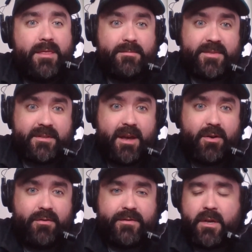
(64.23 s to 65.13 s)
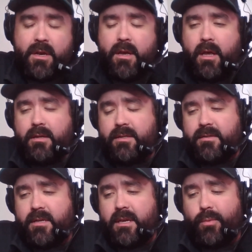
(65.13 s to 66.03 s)
themselves, to
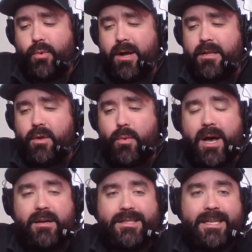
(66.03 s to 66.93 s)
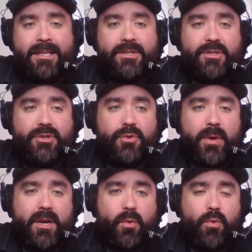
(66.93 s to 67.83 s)
see what the Wild need to do
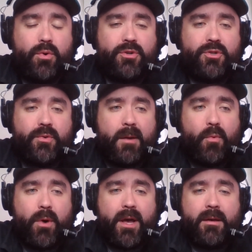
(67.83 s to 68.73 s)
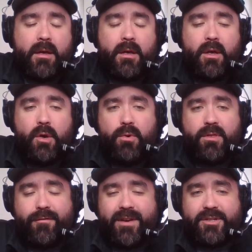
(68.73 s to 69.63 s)
in order to come away
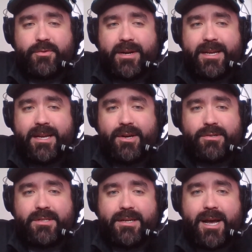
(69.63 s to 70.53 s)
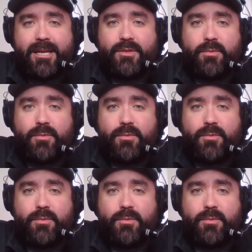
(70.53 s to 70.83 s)
with a victory here tonight.